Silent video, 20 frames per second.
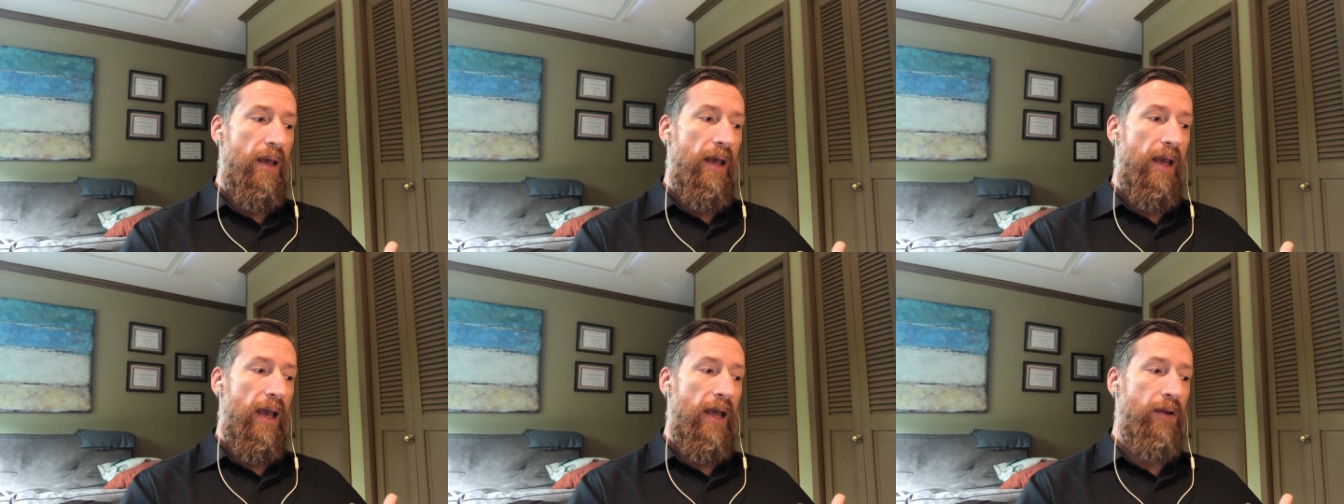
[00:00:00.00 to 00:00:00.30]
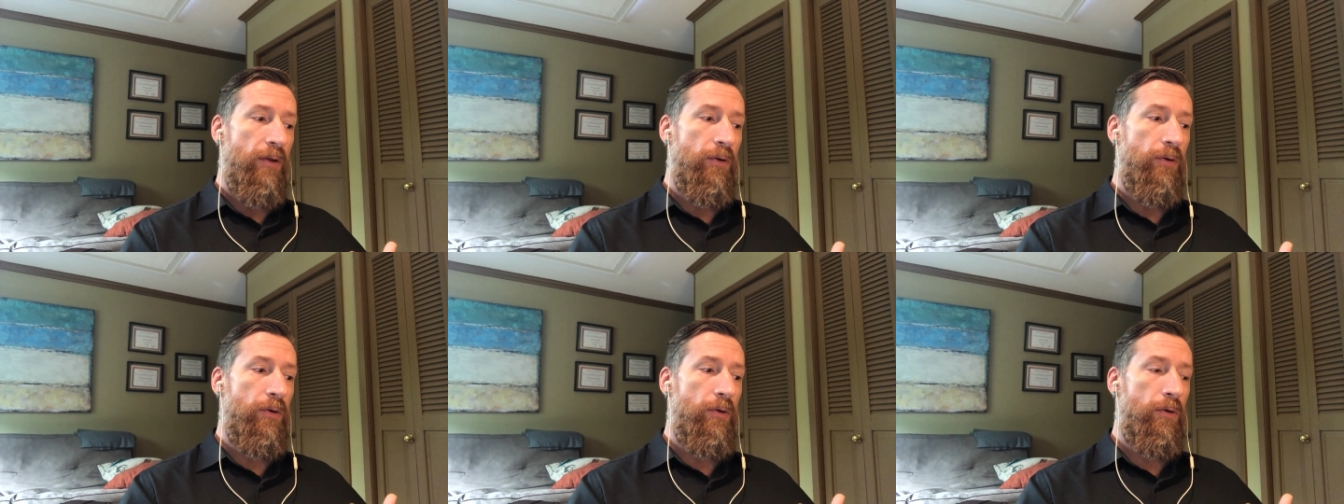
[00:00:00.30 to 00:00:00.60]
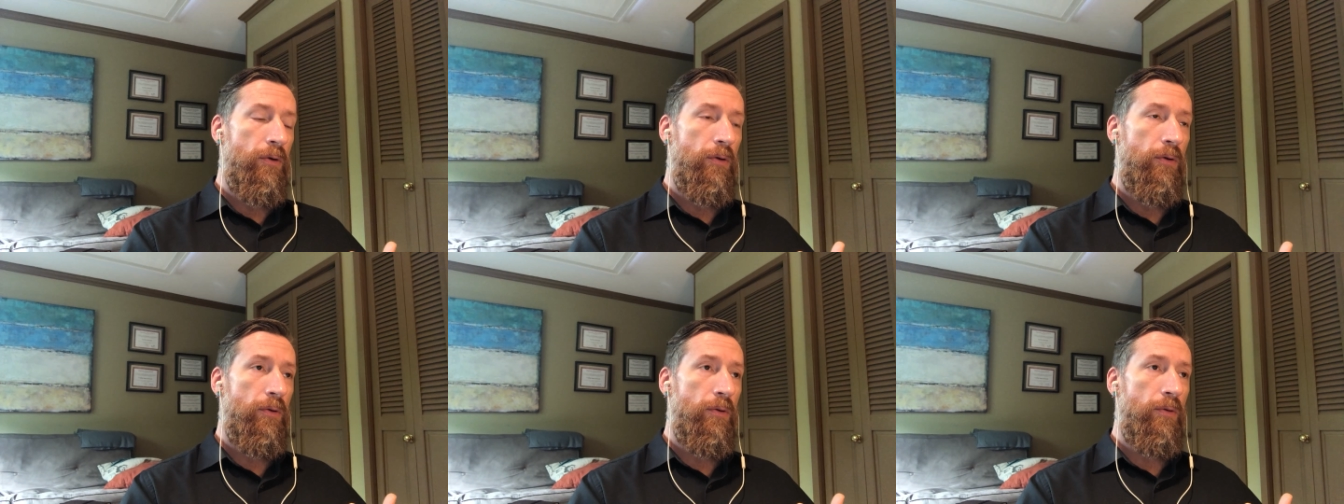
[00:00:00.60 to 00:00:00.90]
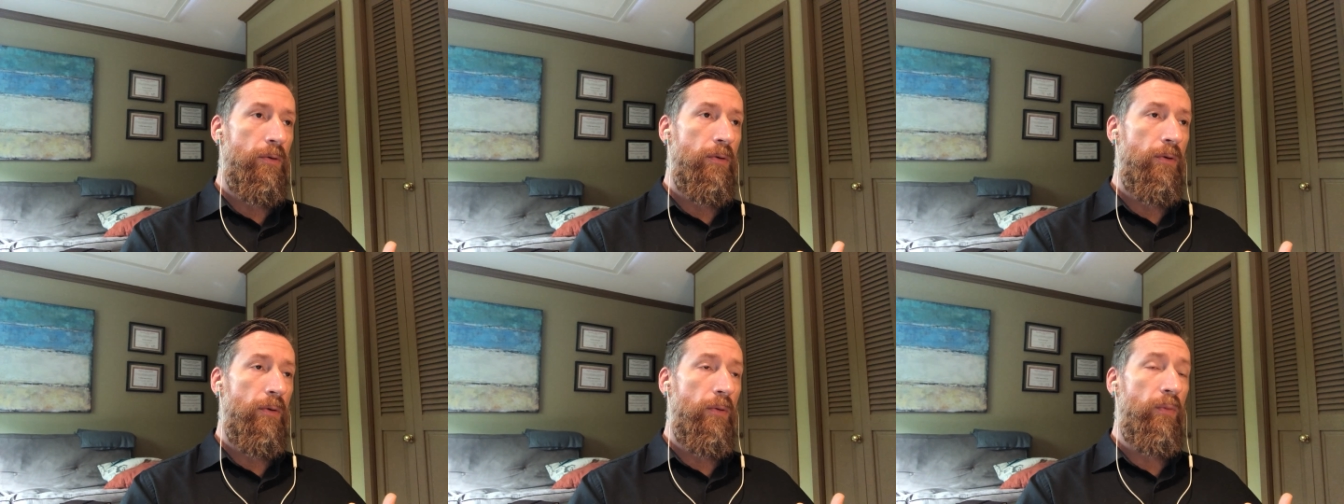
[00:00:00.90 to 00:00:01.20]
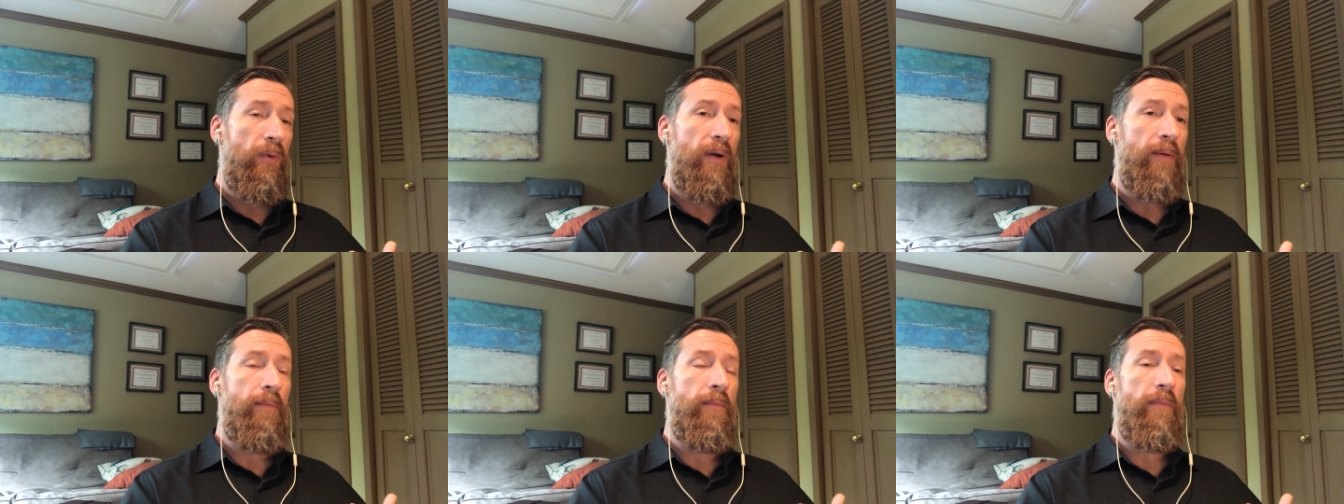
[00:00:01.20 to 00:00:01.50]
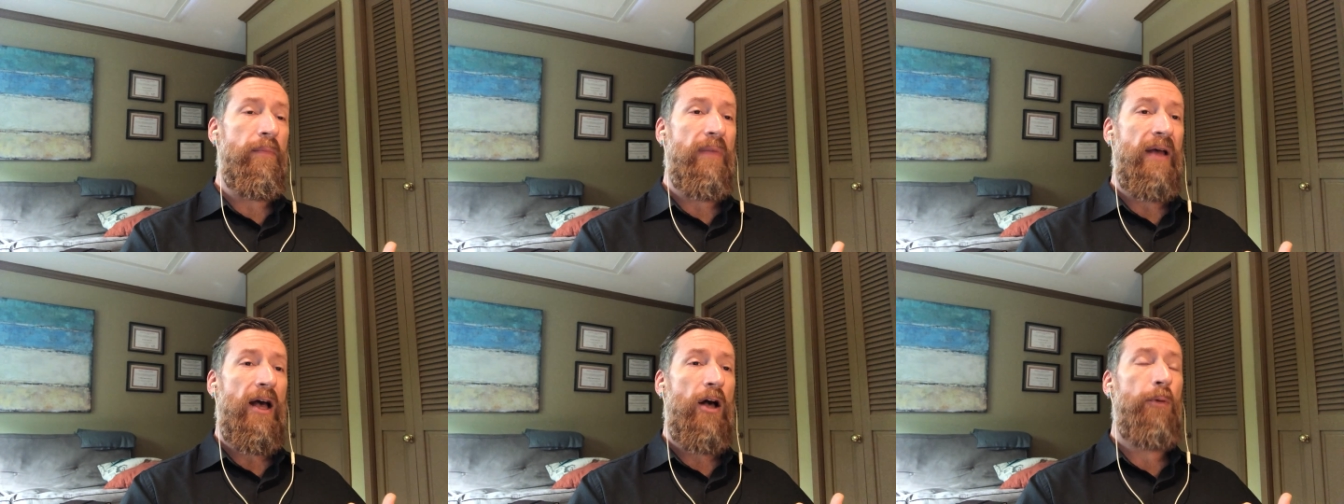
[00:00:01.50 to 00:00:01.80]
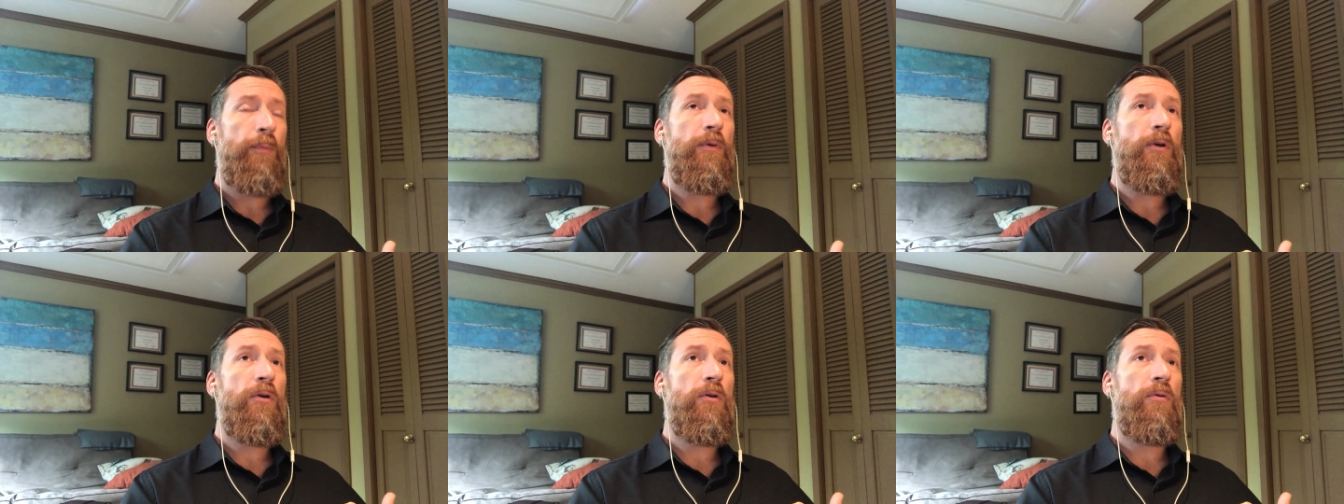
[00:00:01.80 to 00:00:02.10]
and who will
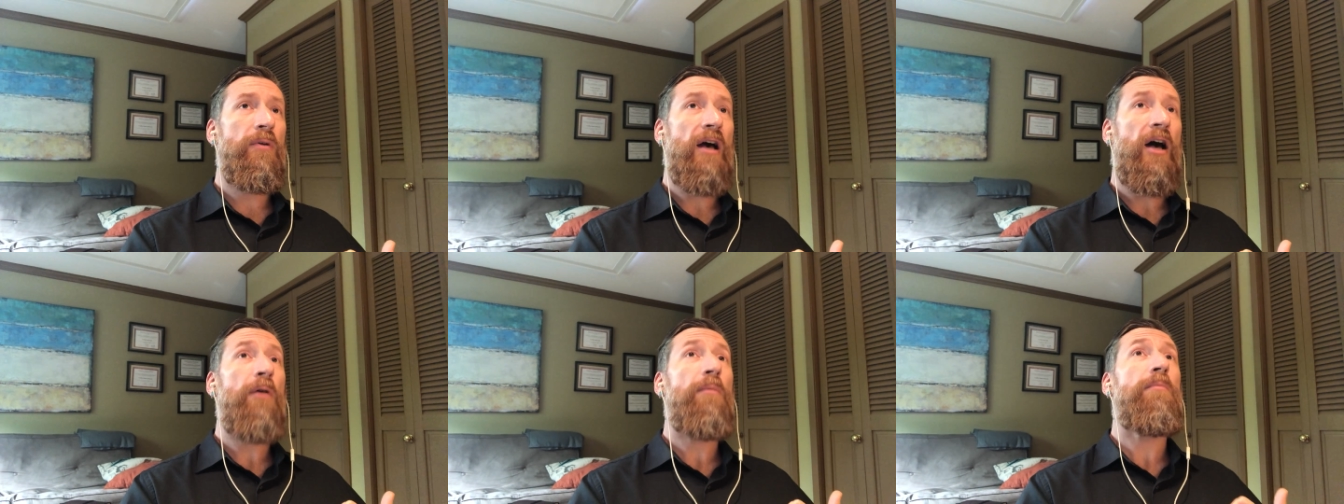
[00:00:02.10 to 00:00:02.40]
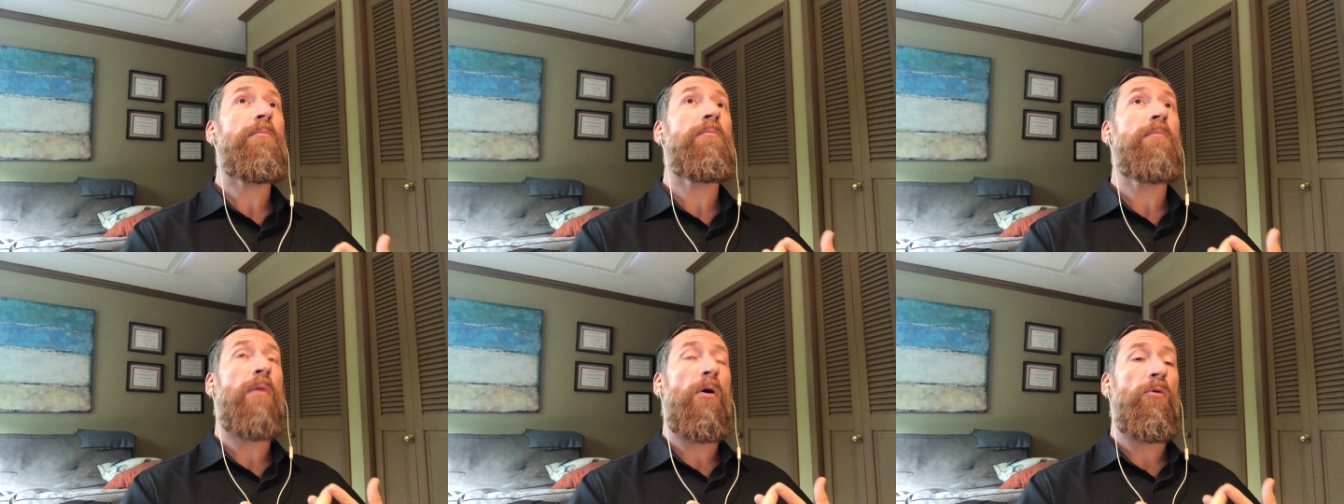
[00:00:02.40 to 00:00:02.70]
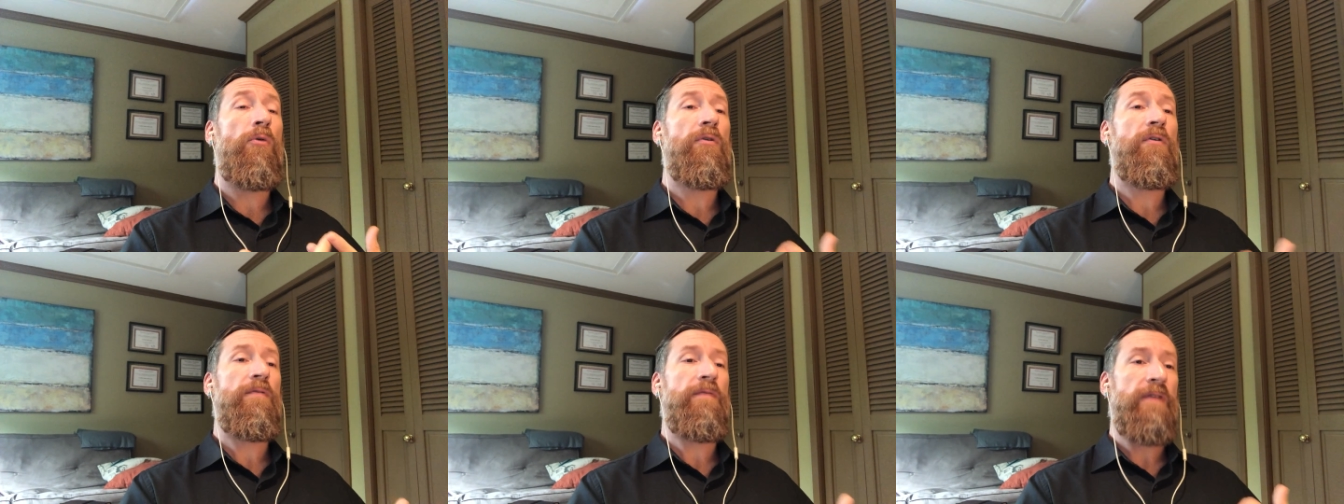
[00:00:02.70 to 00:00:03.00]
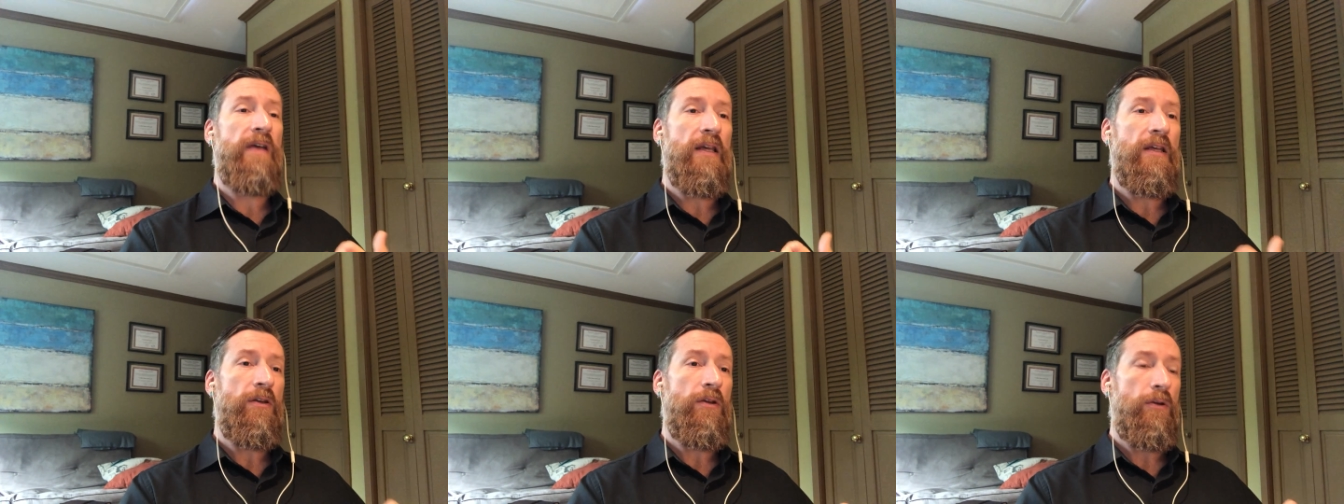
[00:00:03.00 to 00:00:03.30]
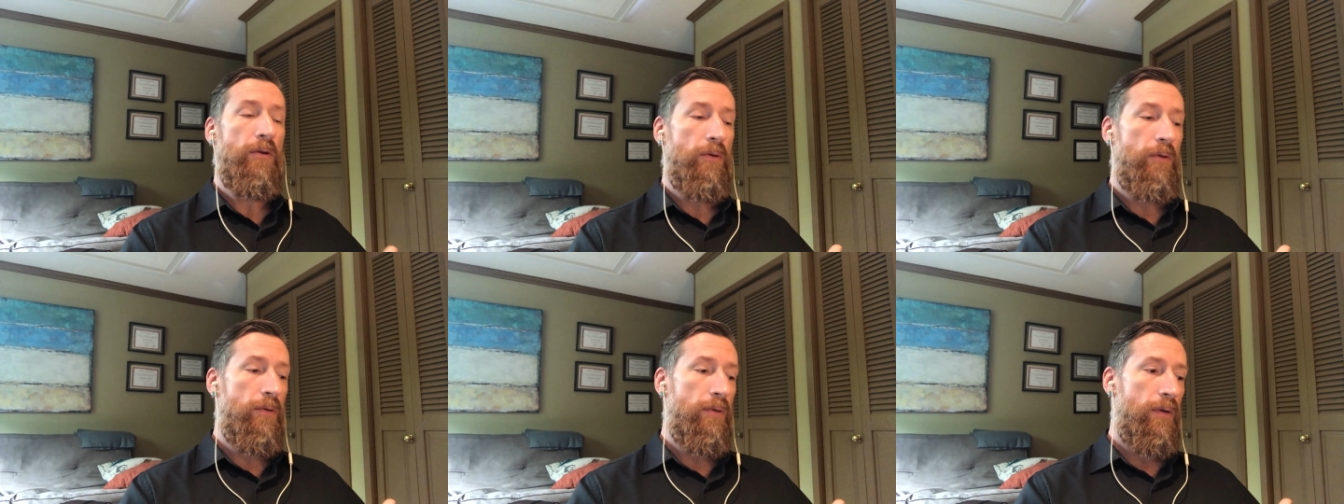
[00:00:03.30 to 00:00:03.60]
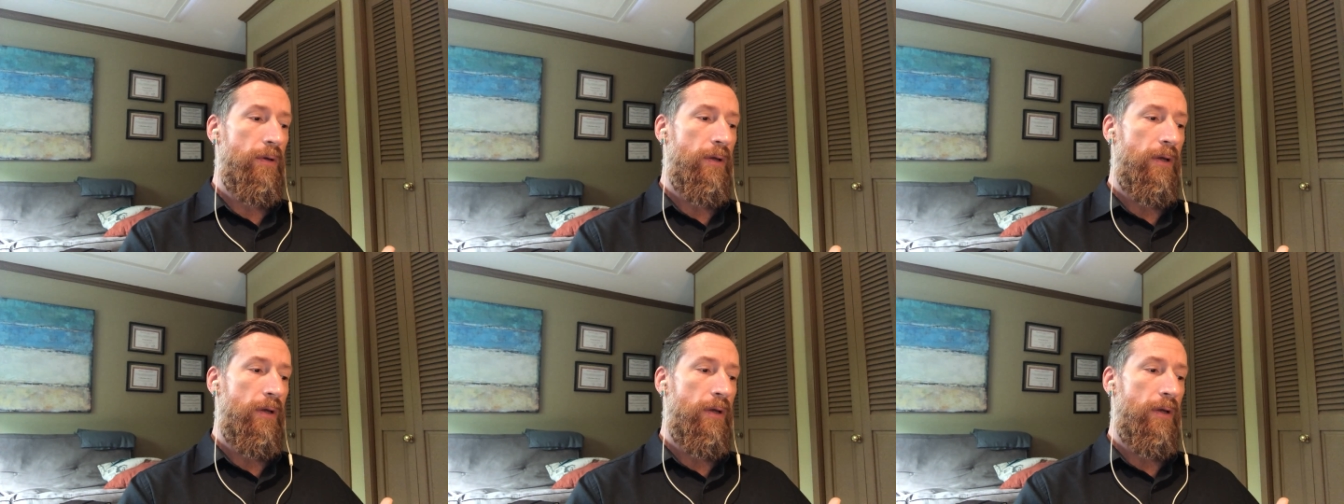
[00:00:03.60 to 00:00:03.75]
help motivate you